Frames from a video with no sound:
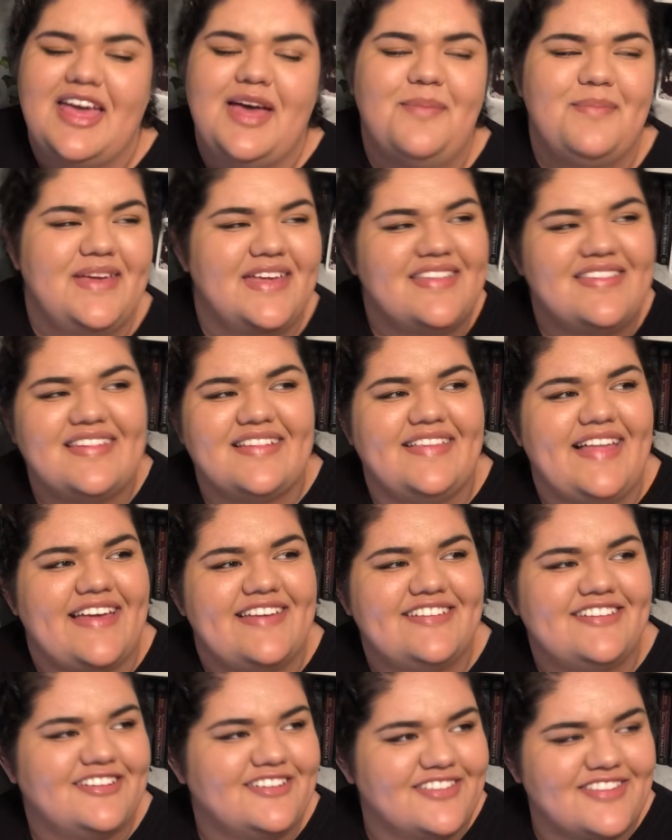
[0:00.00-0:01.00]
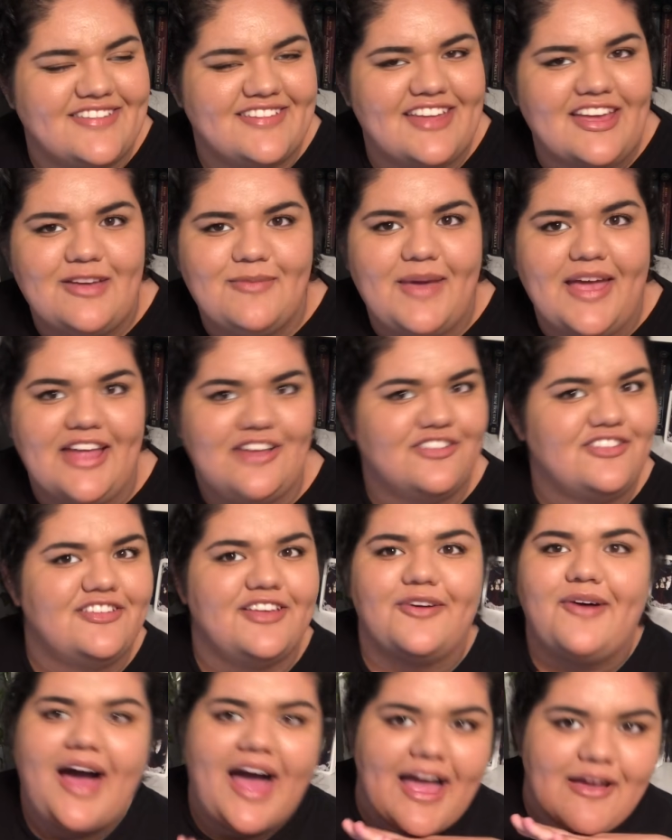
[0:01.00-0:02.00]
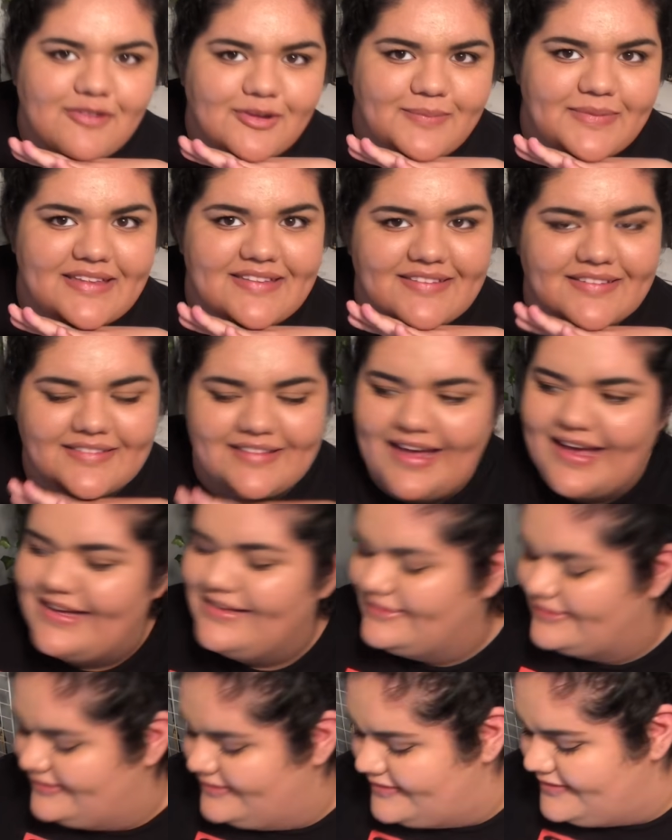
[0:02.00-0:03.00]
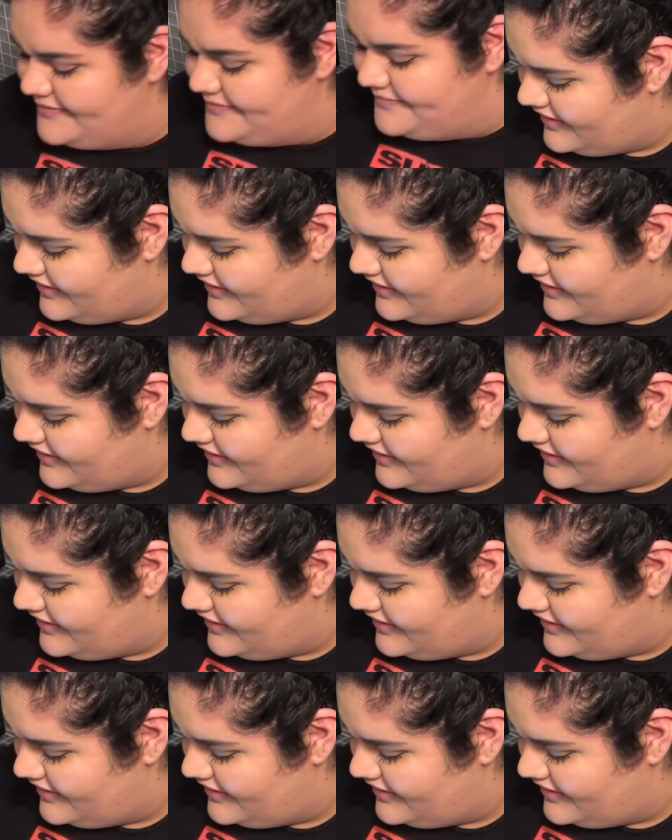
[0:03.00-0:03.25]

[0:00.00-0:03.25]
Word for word: Me and Celeste are the same age, so I will be Celeste